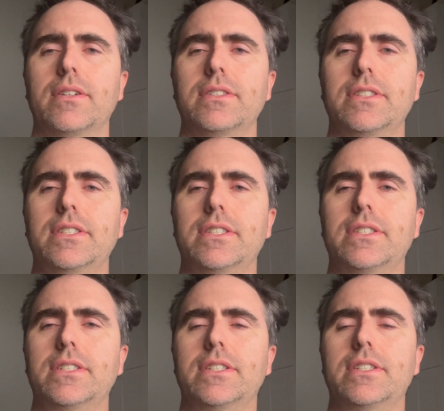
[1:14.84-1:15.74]

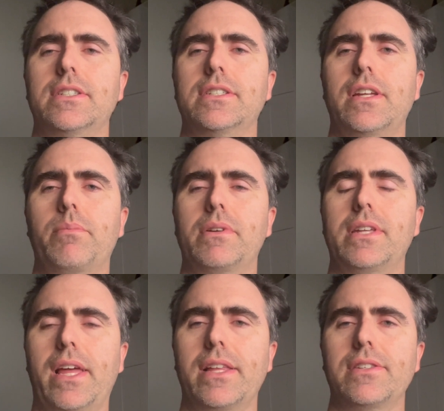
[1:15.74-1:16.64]
she
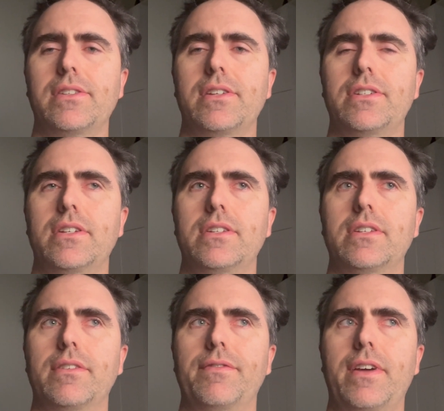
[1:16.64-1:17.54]
pretends that she's
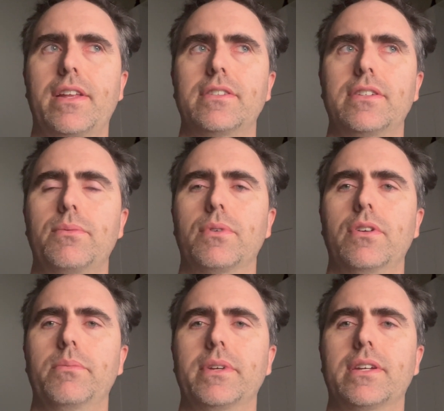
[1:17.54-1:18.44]
in a fantasy
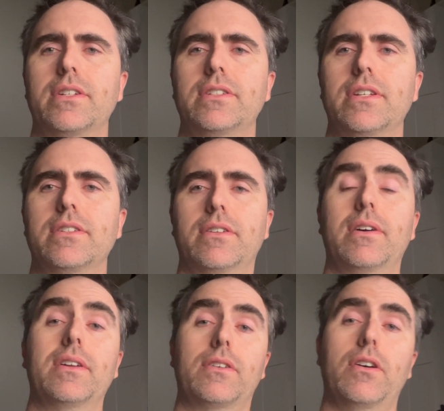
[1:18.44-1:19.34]
world because she doesn't know
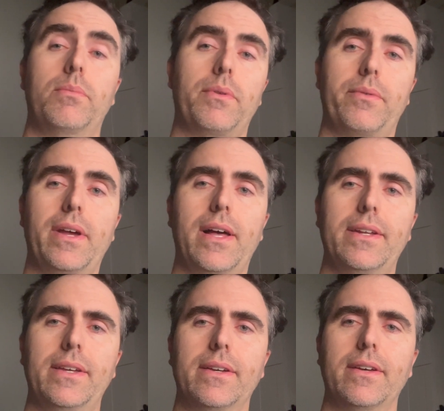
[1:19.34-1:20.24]
how to cope with
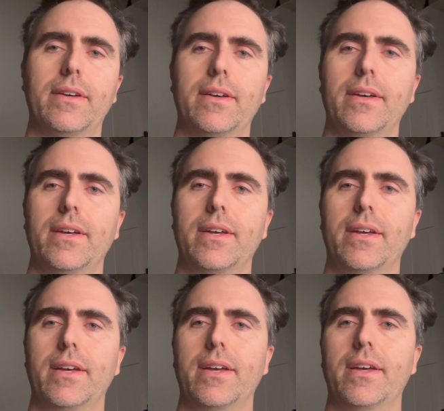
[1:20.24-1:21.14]
reality.
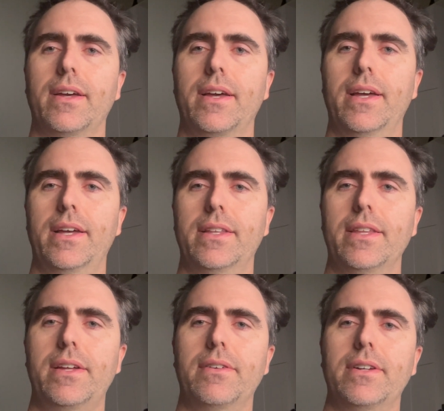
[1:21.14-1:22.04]
And
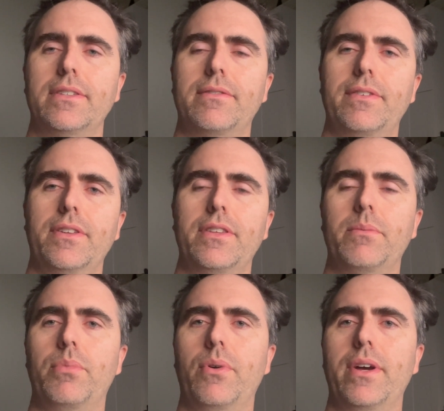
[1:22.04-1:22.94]
later on it's revealed that the
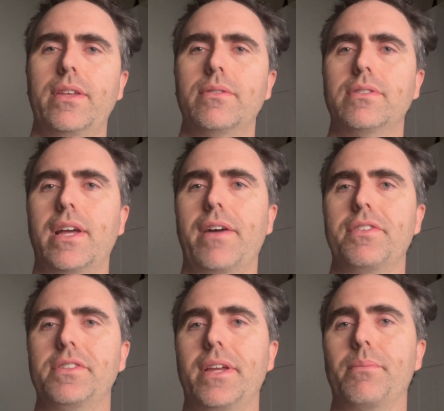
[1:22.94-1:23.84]
boy used to have
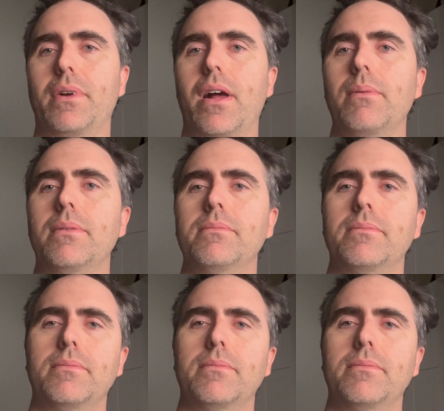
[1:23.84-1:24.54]
the same problem,